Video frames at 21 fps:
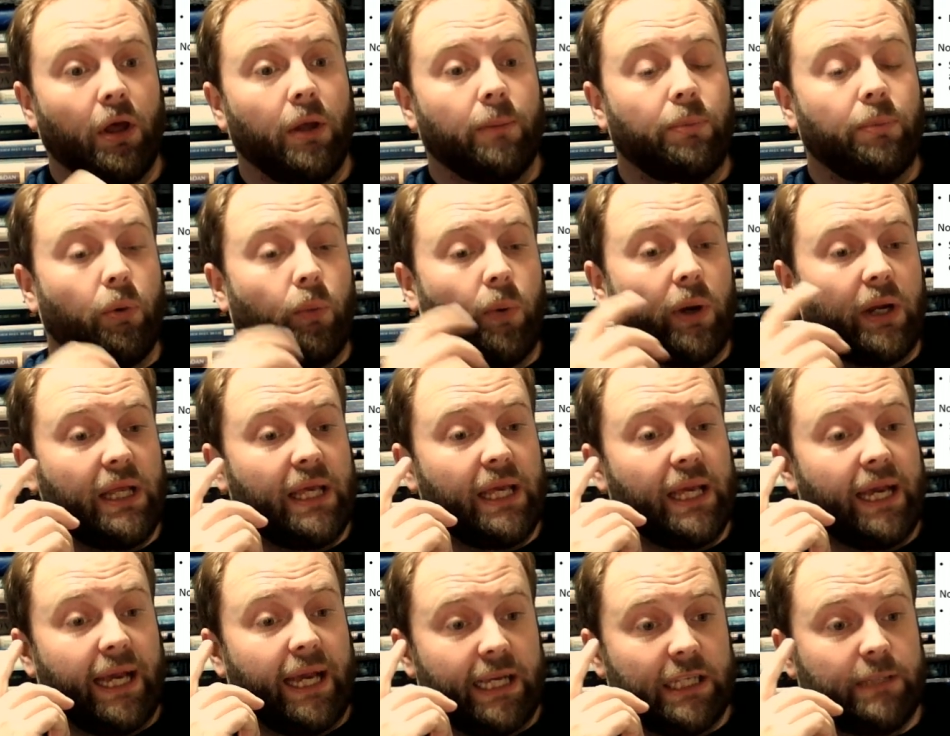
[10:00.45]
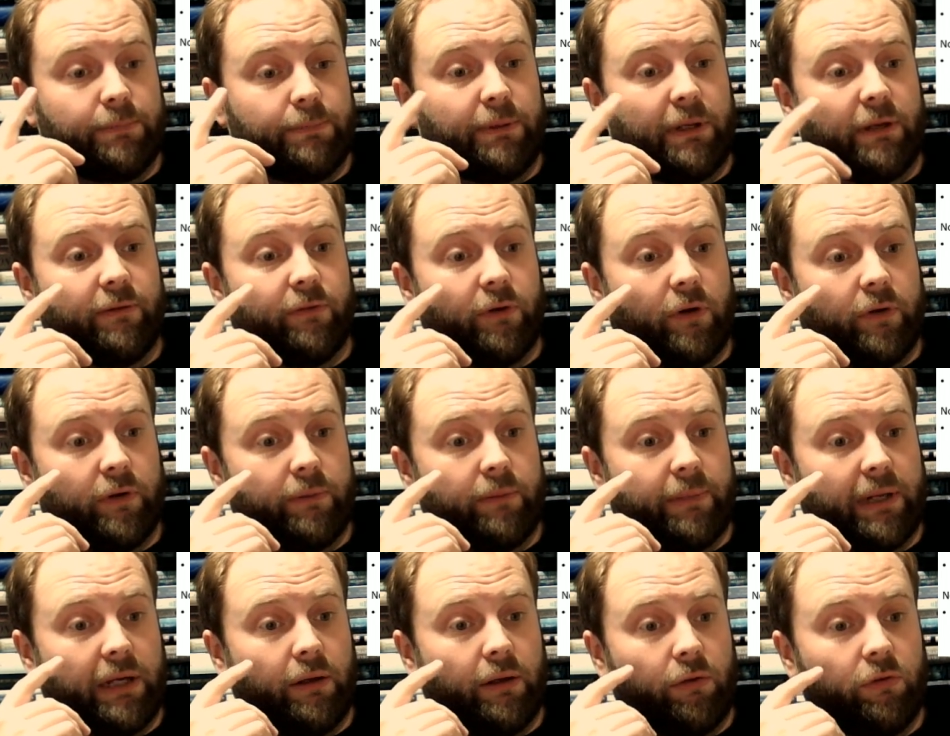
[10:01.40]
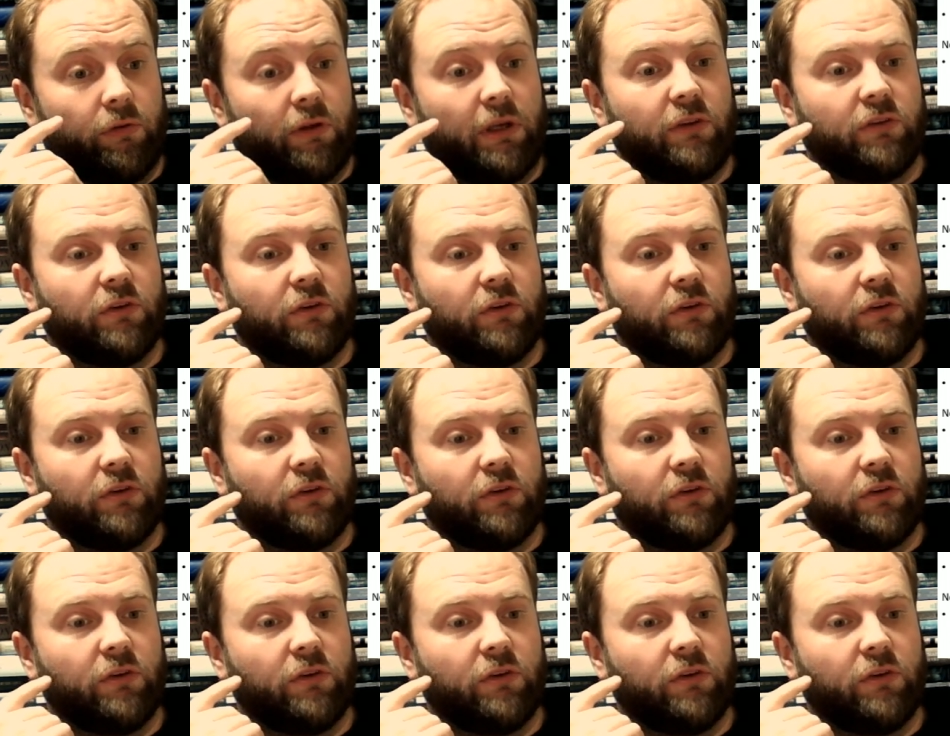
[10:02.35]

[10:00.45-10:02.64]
But when he has been involved in battles, he's